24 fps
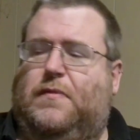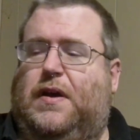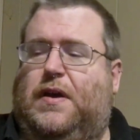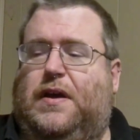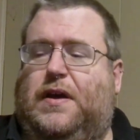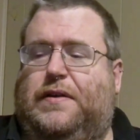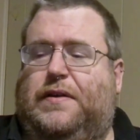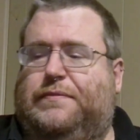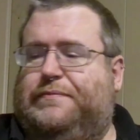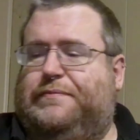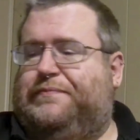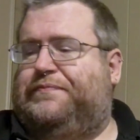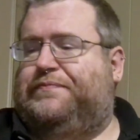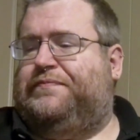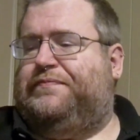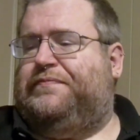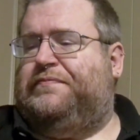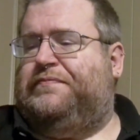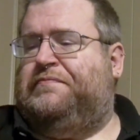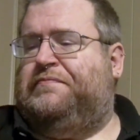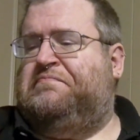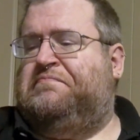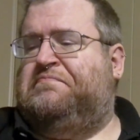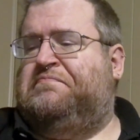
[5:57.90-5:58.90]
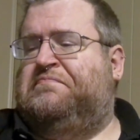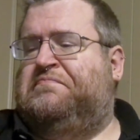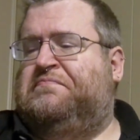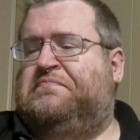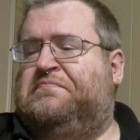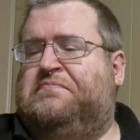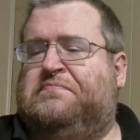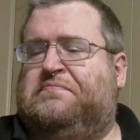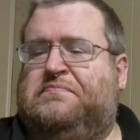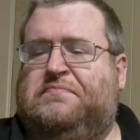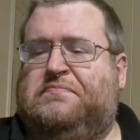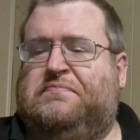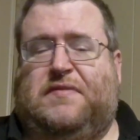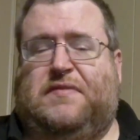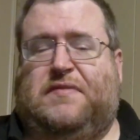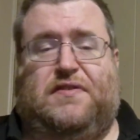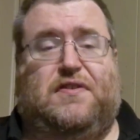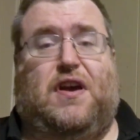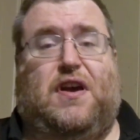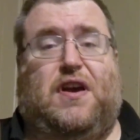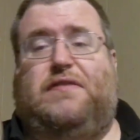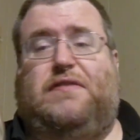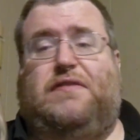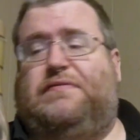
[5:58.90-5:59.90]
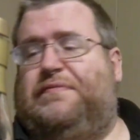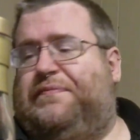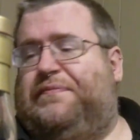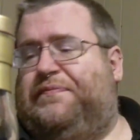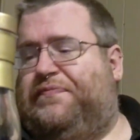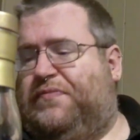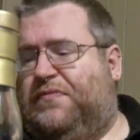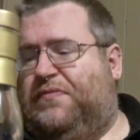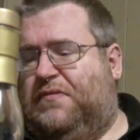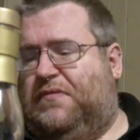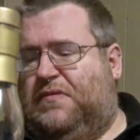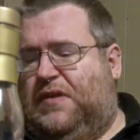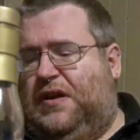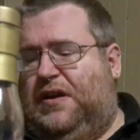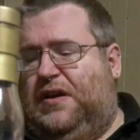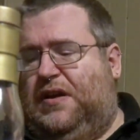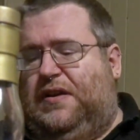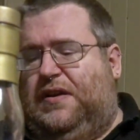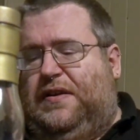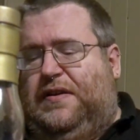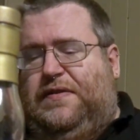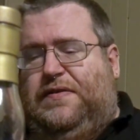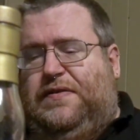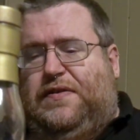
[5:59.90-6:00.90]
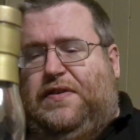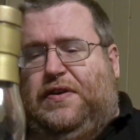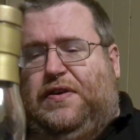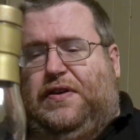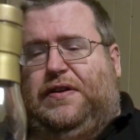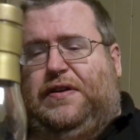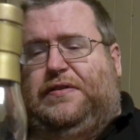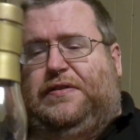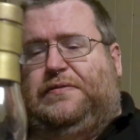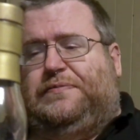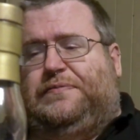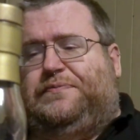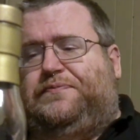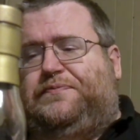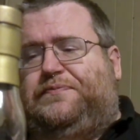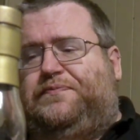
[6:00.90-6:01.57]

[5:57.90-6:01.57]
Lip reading: Man, it's good. It is good.